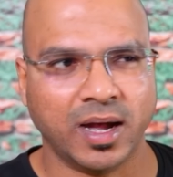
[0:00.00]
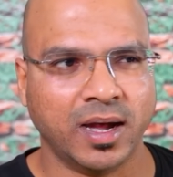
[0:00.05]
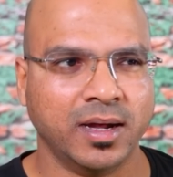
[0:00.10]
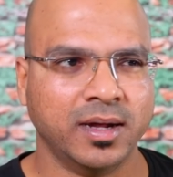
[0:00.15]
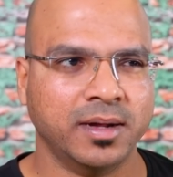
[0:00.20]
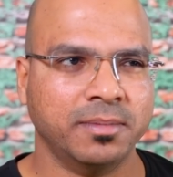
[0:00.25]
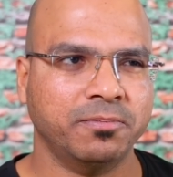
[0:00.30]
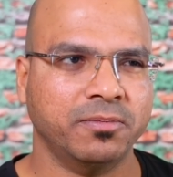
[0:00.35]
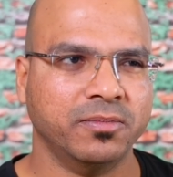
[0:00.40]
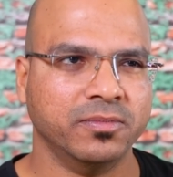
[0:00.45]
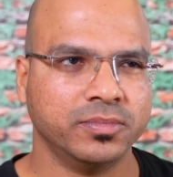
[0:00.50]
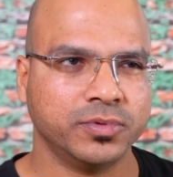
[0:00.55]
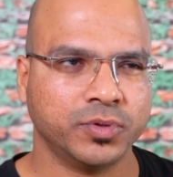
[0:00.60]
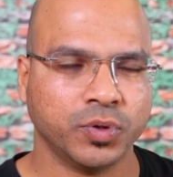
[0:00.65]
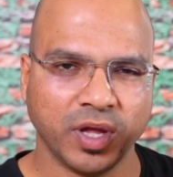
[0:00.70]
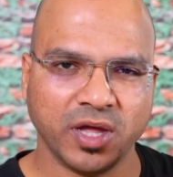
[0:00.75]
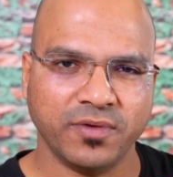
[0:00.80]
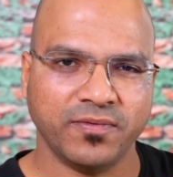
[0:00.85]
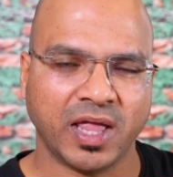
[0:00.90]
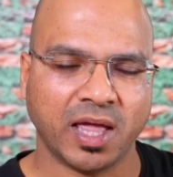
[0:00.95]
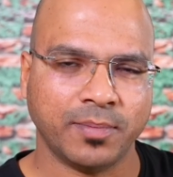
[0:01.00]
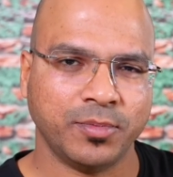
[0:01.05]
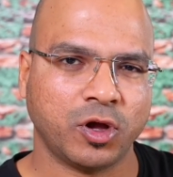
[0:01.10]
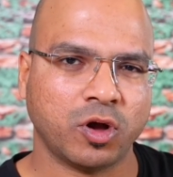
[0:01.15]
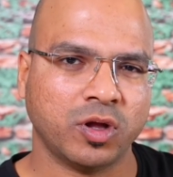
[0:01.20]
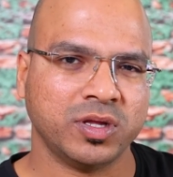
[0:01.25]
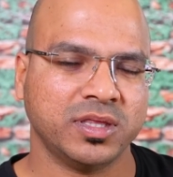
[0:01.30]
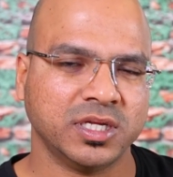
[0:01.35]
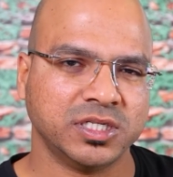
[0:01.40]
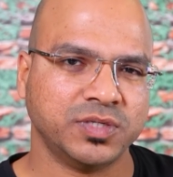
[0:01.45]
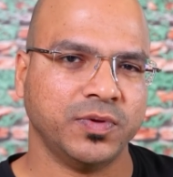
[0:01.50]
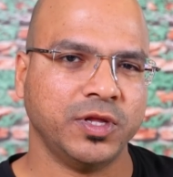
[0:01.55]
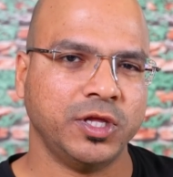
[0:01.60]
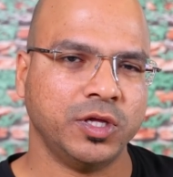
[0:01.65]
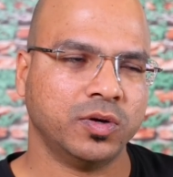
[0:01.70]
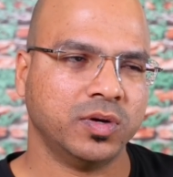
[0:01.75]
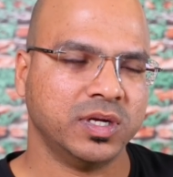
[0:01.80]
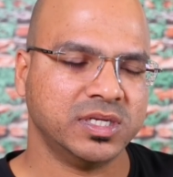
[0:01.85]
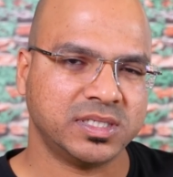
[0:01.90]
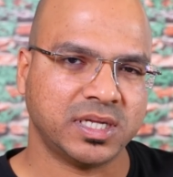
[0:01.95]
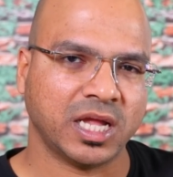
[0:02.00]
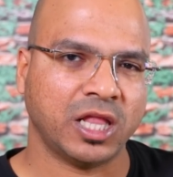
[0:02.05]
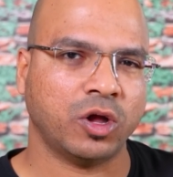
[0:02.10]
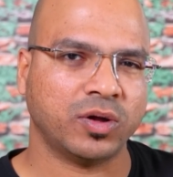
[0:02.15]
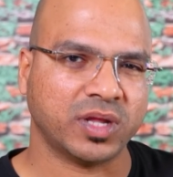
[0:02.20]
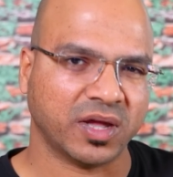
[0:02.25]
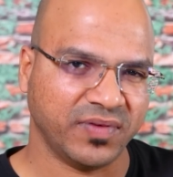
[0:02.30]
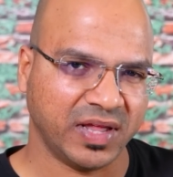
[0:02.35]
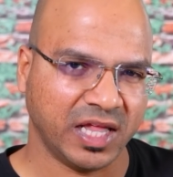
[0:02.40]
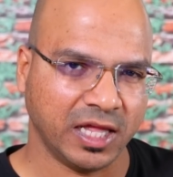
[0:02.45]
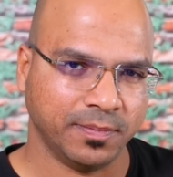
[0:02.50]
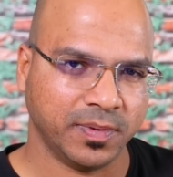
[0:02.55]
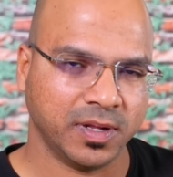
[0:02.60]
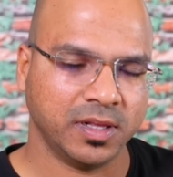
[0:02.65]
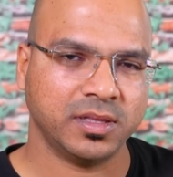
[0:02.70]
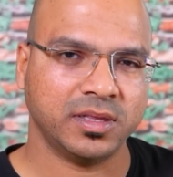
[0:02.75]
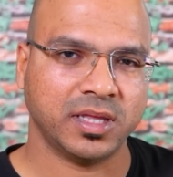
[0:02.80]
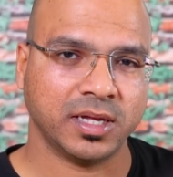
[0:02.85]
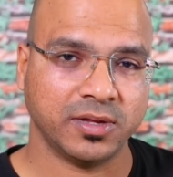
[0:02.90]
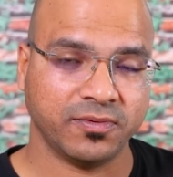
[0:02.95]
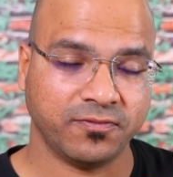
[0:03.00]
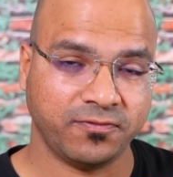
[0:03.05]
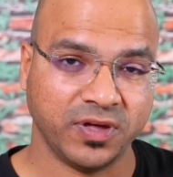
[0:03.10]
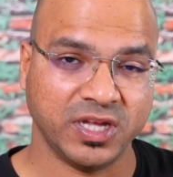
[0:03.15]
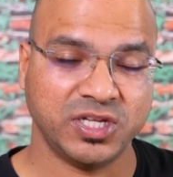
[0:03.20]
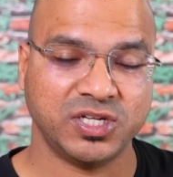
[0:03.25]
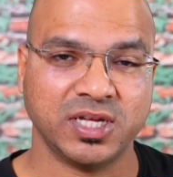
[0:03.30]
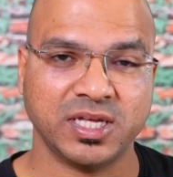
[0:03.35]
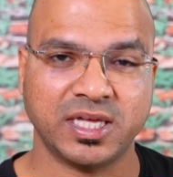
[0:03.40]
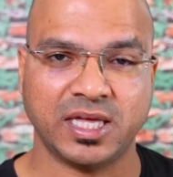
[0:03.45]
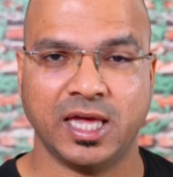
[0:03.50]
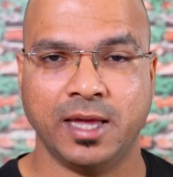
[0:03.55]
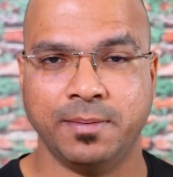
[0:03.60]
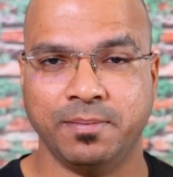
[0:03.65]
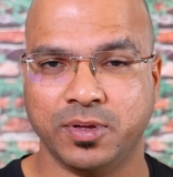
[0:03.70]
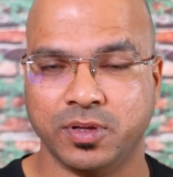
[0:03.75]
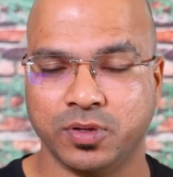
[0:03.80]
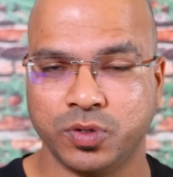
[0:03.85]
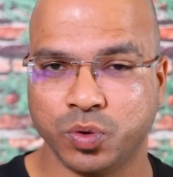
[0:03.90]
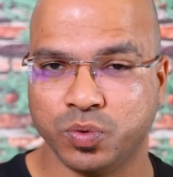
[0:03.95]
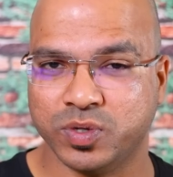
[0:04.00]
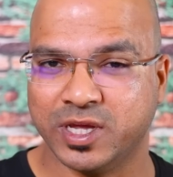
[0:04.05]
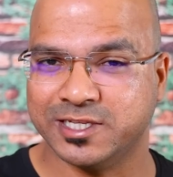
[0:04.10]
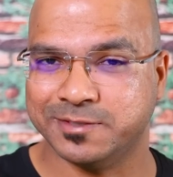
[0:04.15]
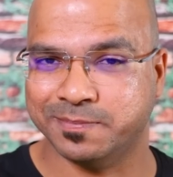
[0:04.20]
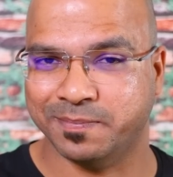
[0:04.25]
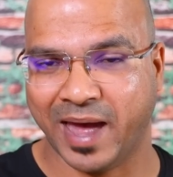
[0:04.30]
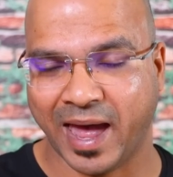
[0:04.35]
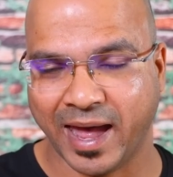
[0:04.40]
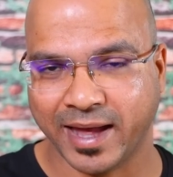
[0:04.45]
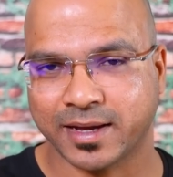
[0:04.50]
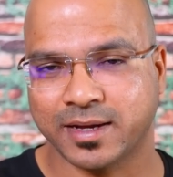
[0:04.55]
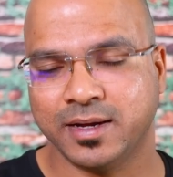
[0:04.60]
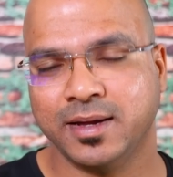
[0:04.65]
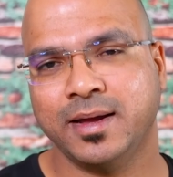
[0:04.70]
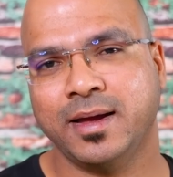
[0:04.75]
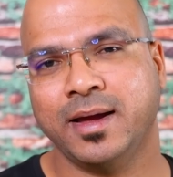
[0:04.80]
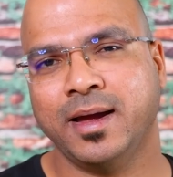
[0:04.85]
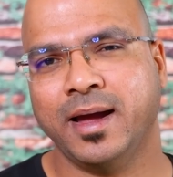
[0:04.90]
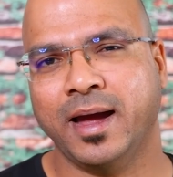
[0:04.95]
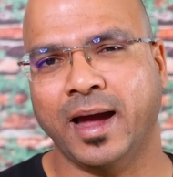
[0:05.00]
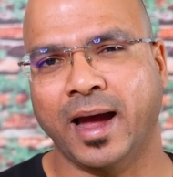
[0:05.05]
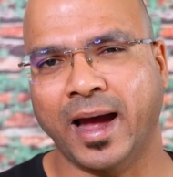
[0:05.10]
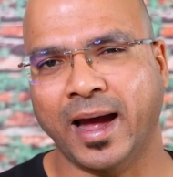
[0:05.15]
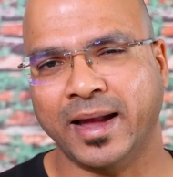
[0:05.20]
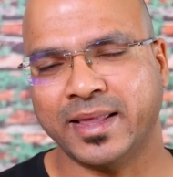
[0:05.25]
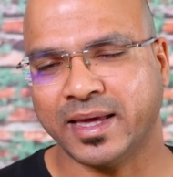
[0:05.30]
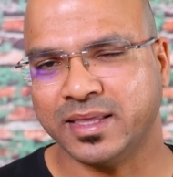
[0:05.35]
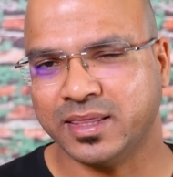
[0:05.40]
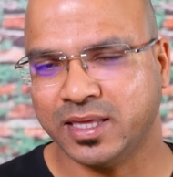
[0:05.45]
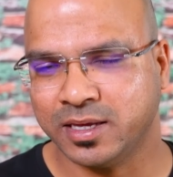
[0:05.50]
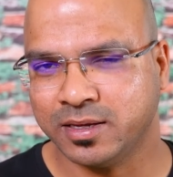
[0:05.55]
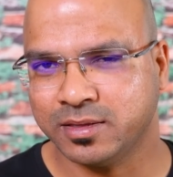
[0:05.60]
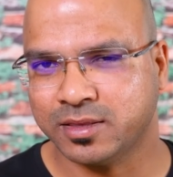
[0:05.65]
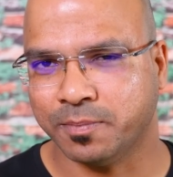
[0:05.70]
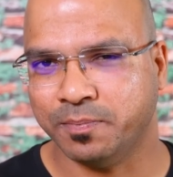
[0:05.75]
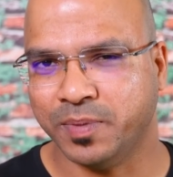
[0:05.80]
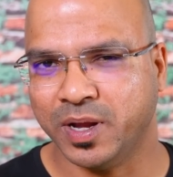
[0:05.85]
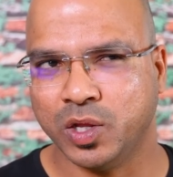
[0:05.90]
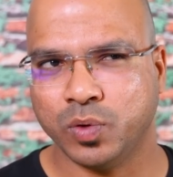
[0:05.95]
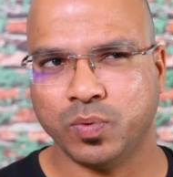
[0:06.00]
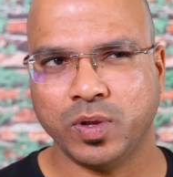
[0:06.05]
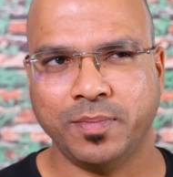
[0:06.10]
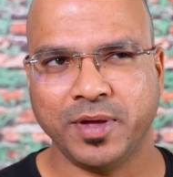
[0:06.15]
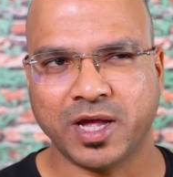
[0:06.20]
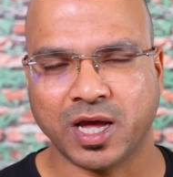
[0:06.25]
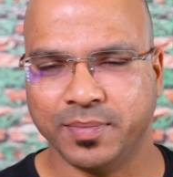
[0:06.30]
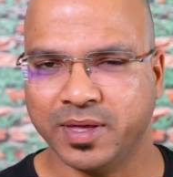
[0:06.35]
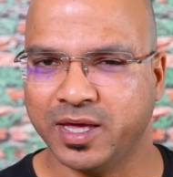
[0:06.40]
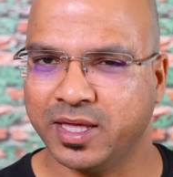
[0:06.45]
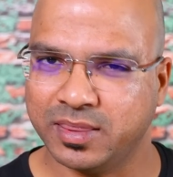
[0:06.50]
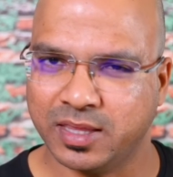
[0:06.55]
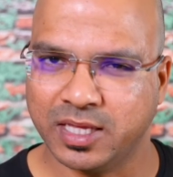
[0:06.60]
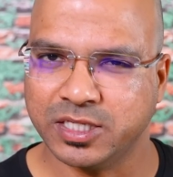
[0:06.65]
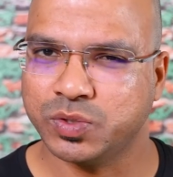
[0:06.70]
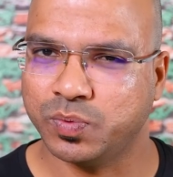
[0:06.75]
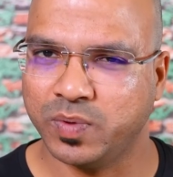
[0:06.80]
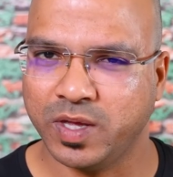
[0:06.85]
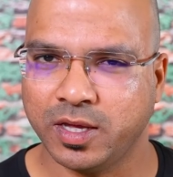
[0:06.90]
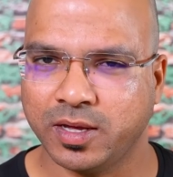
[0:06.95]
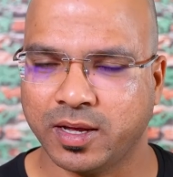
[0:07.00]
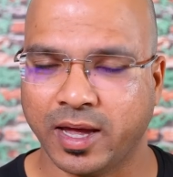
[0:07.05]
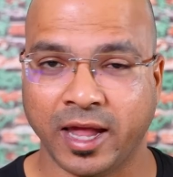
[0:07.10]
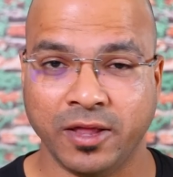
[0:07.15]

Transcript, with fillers: Uh, today when I'm recording this video is still not available. The feature came two days back and I think the build will be coming in this week.